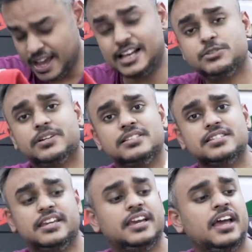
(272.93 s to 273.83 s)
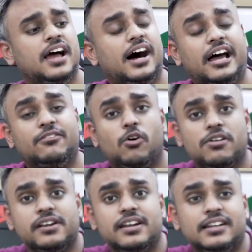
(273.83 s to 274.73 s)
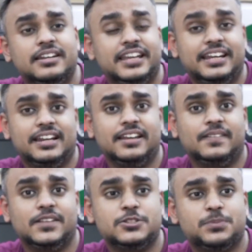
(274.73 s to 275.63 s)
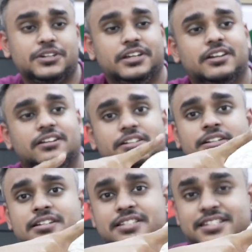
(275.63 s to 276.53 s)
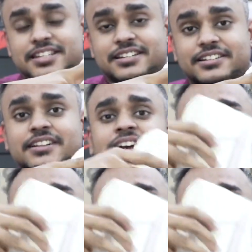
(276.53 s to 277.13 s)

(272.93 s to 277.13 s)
As you can see, I've already done neatly in this particular sneaker.